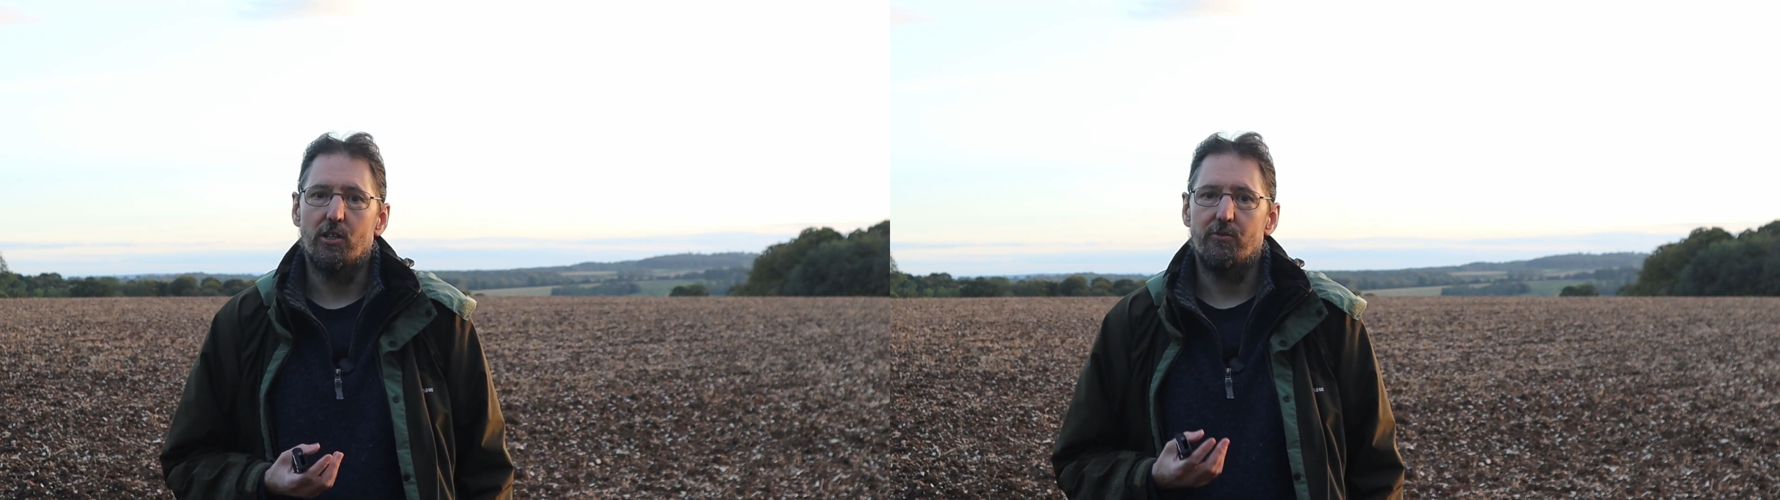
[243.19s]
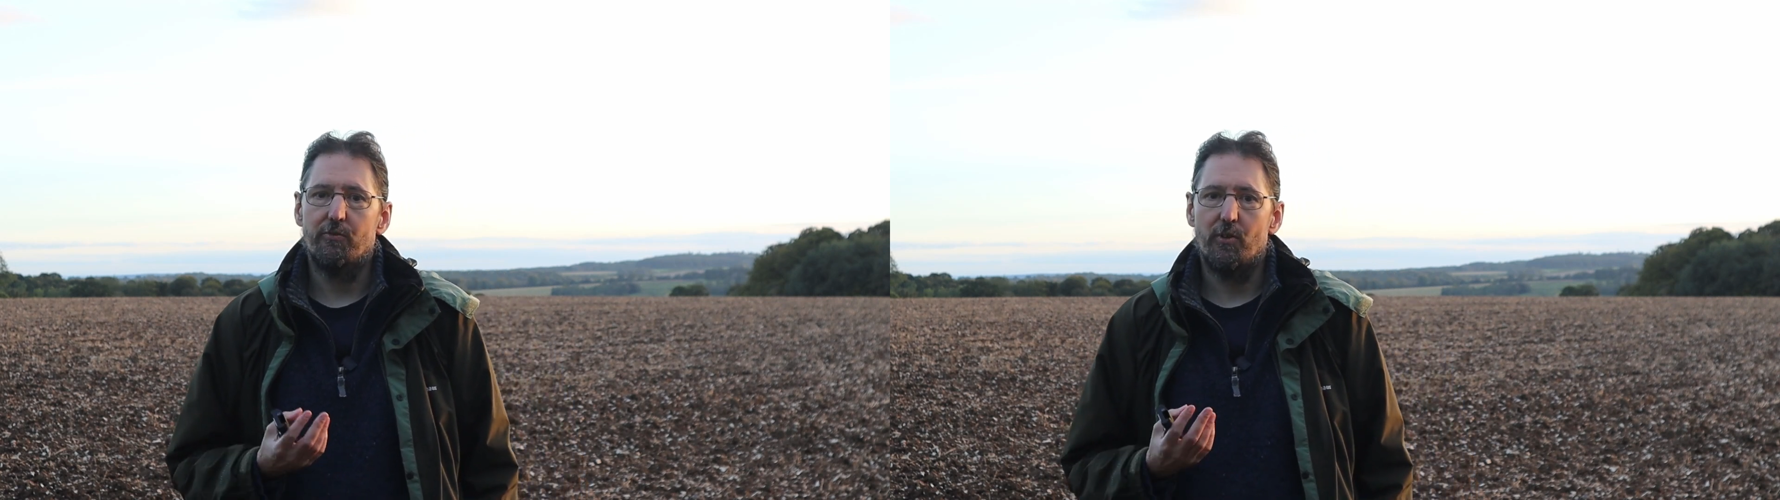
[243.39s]

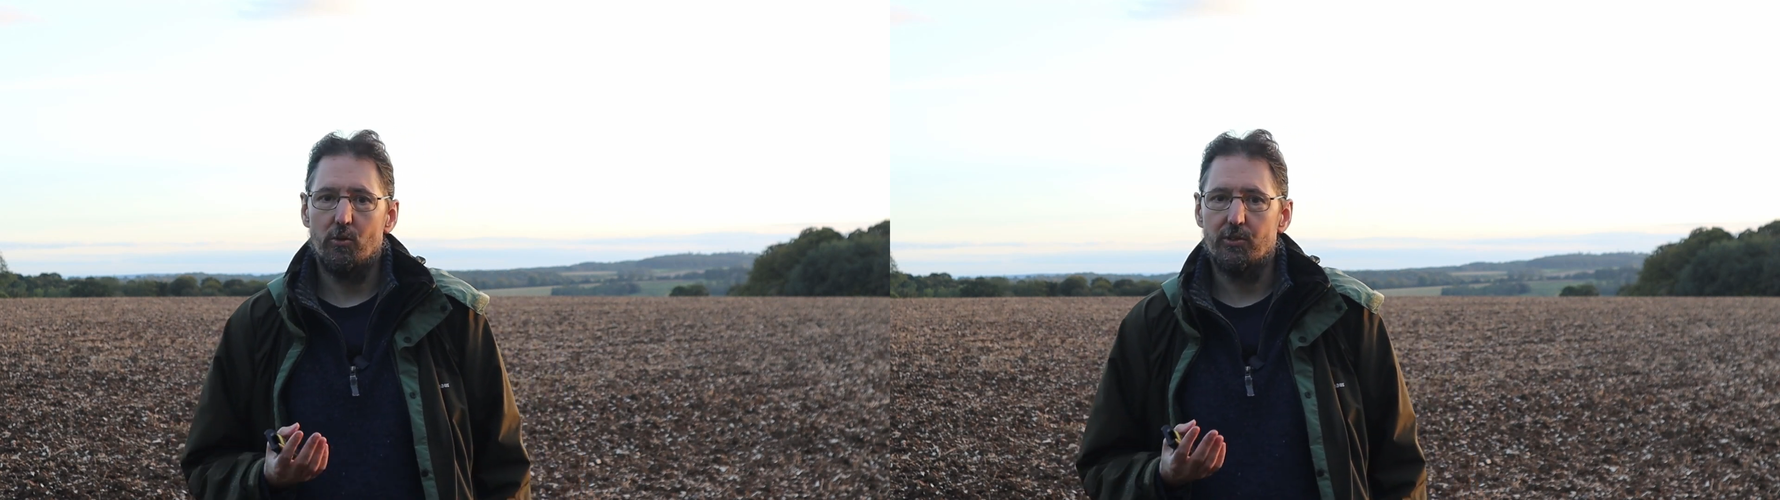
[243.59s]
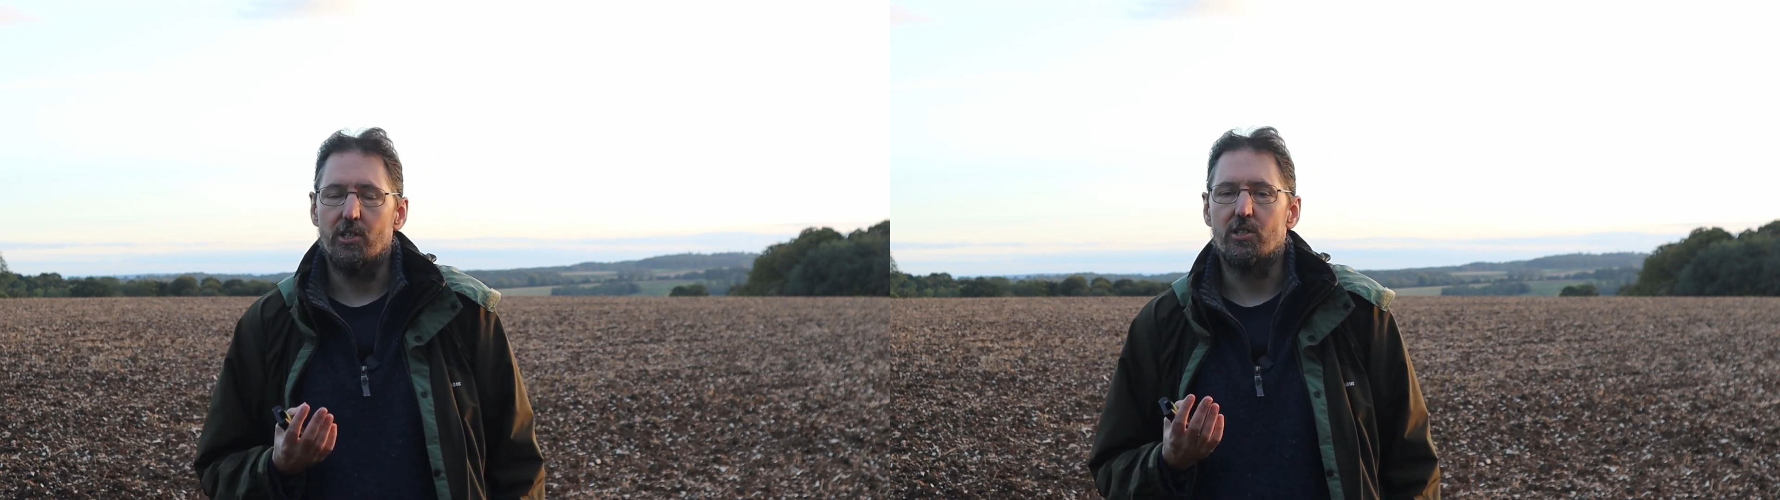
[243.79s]
of the
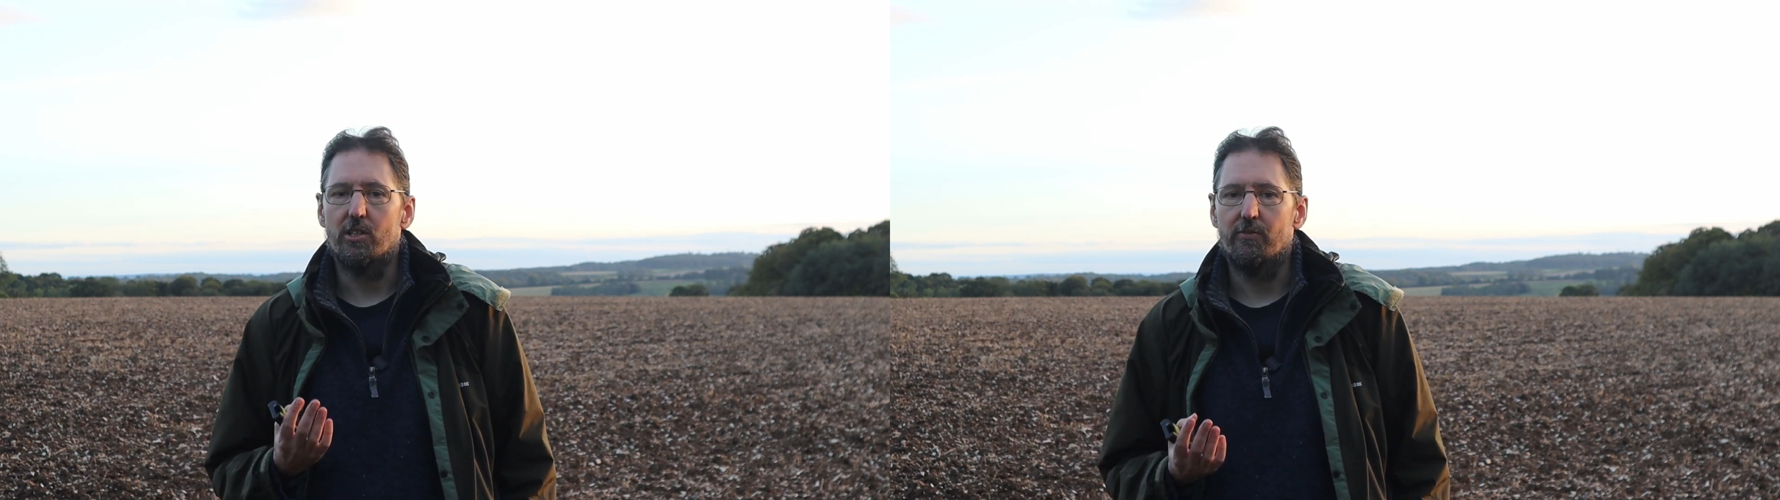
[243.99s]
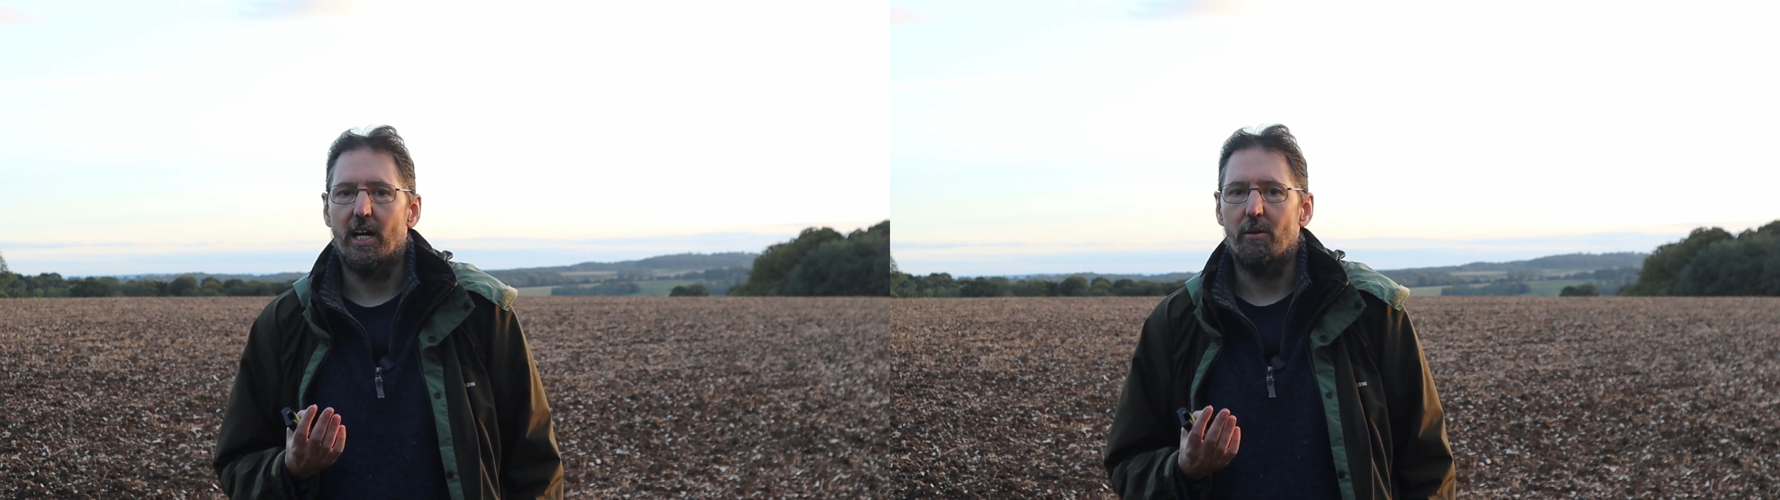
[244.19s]
voltage
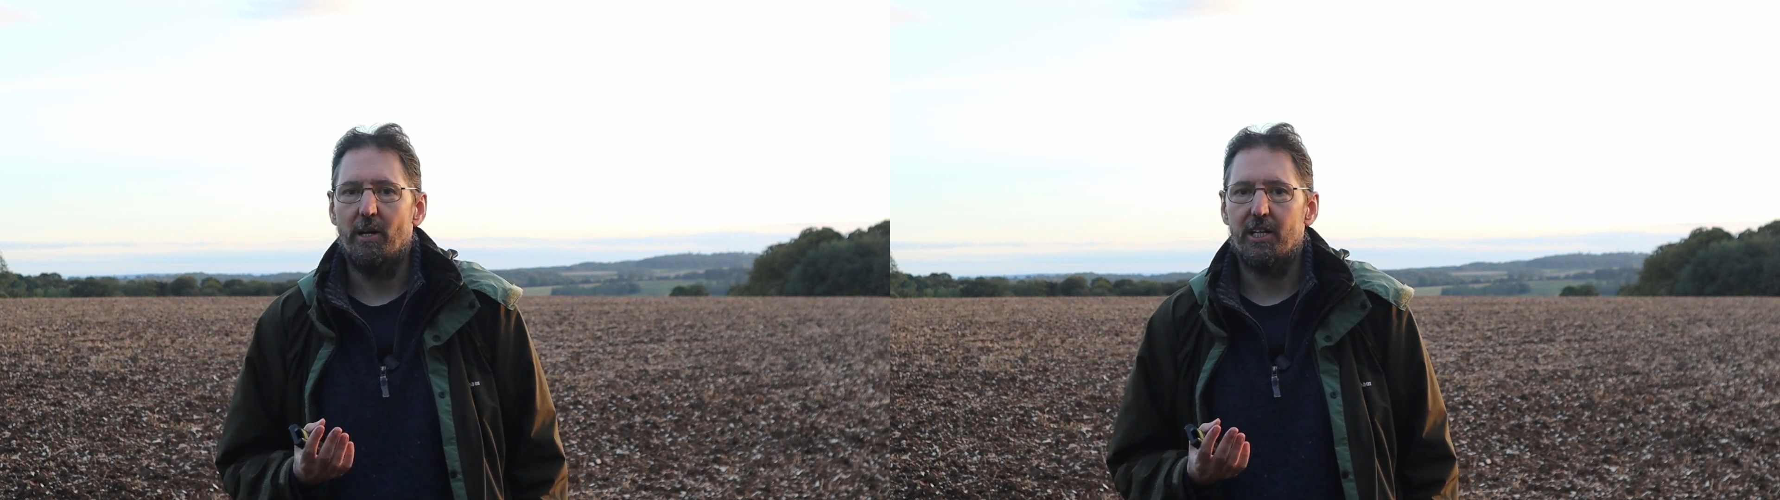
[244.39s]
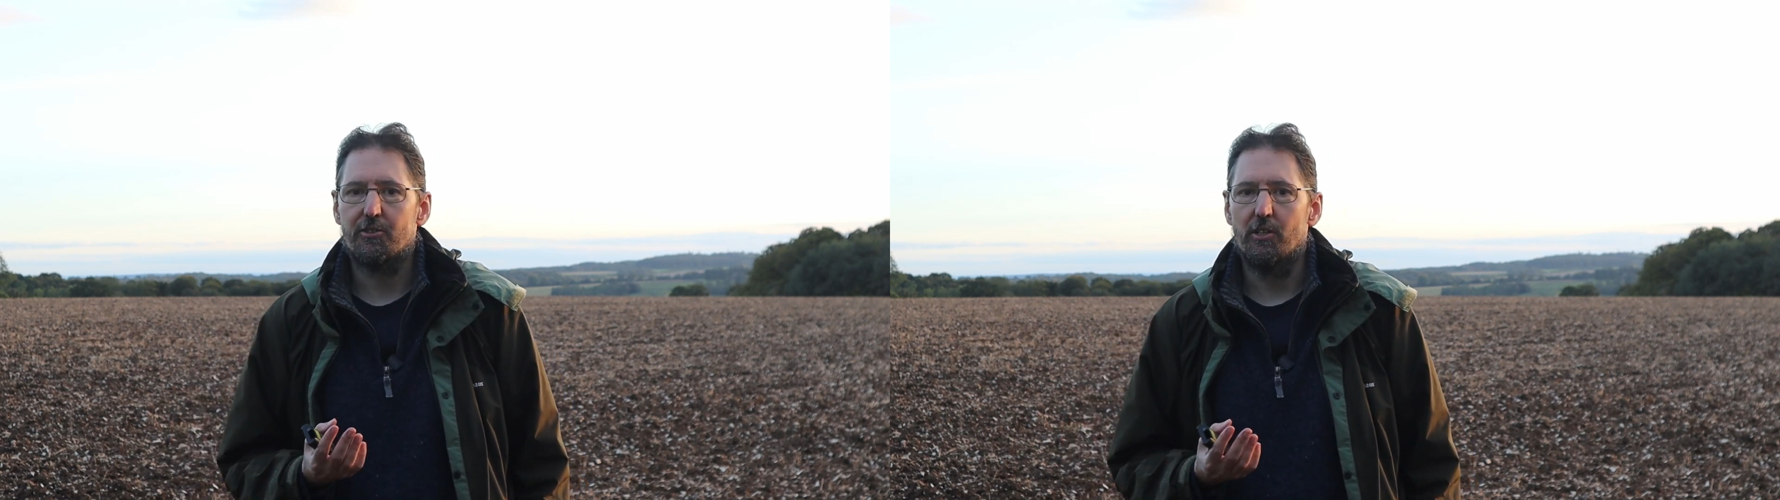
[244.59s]
of that
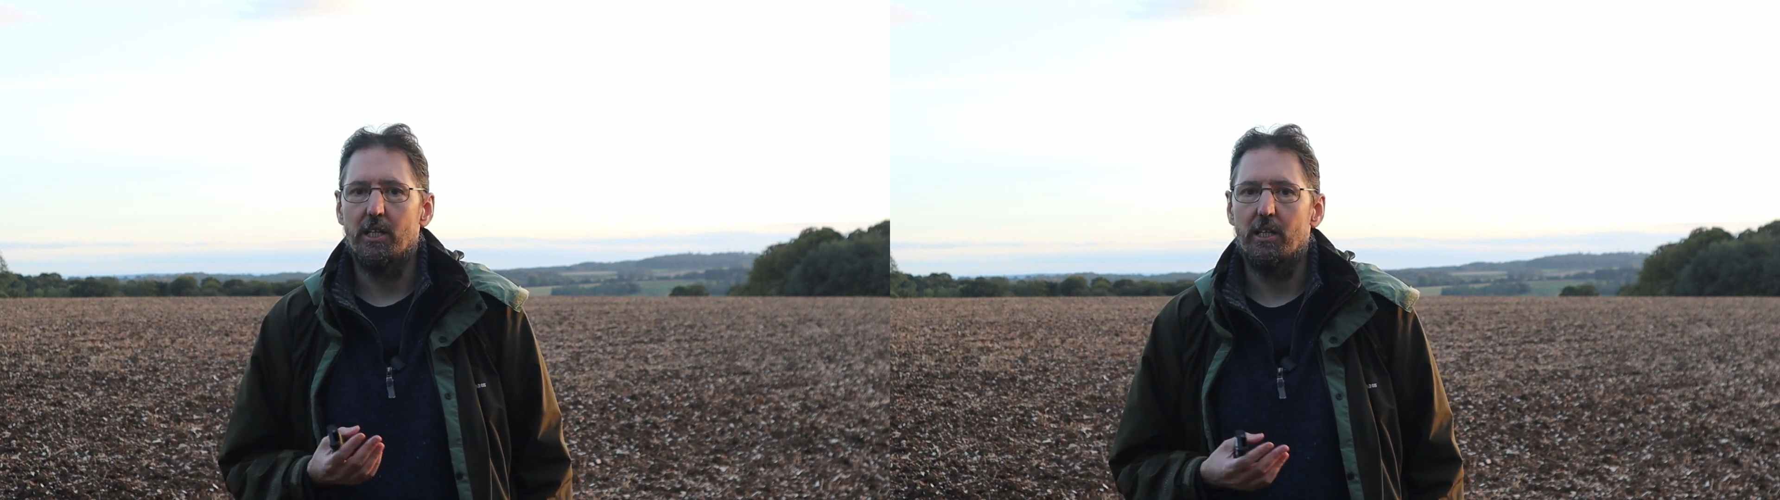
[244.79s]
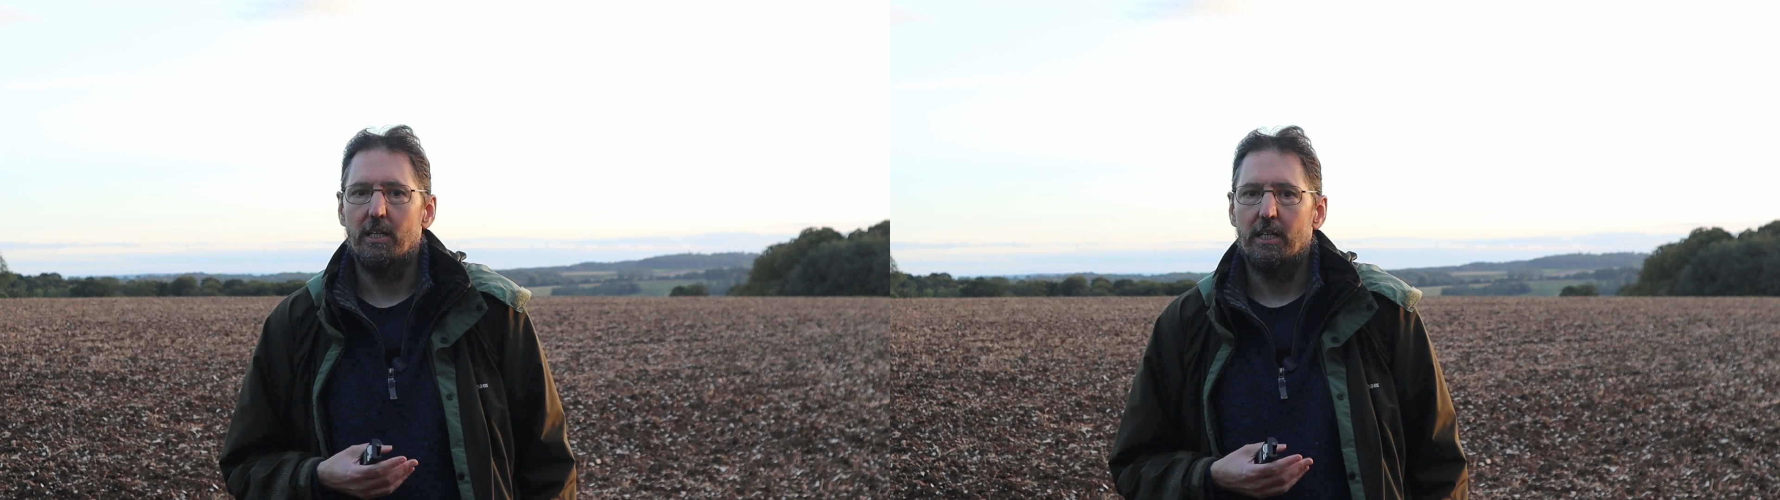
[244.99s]
battery,